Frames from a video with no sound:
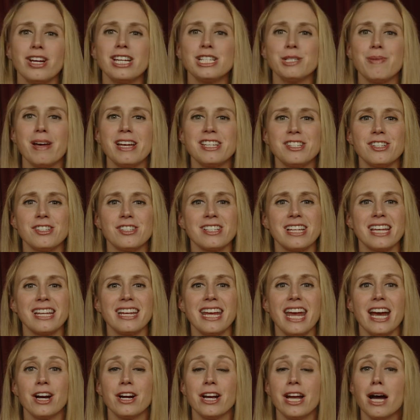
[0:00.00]
Trespassers can
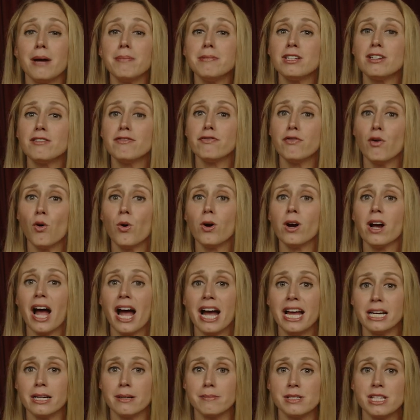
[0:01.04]
carry up to 4
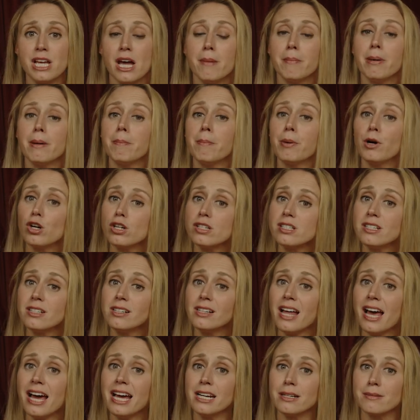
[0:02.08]
items, but
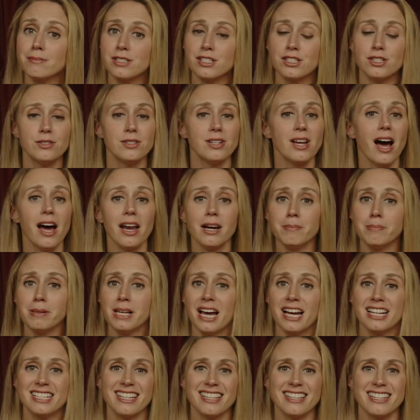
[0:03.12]
personal items do not
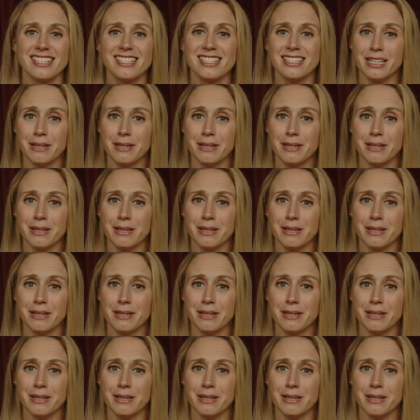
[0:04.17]
apply to this